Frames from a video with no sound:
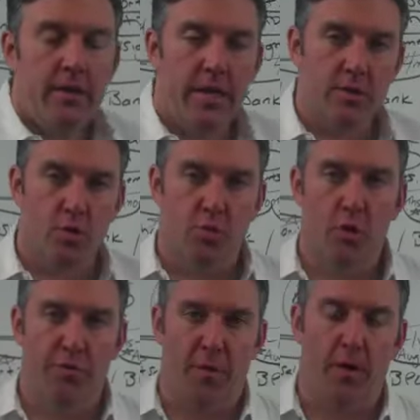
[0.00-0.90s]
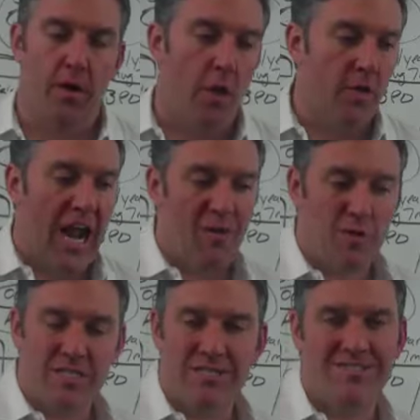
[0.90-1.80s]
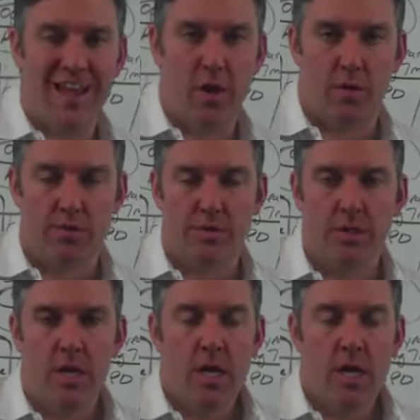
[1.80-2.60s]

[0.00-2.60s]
as a roofer. Another guy was in sales.